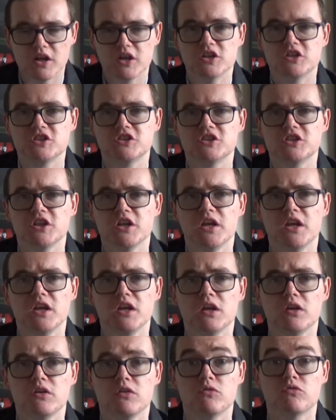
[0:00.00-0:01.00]

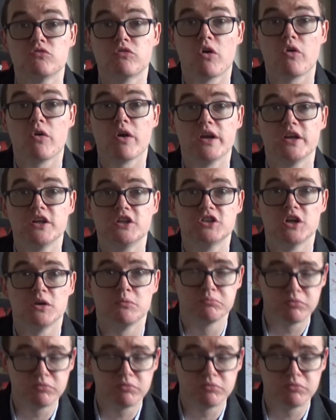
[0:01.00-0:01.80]
she wrote a show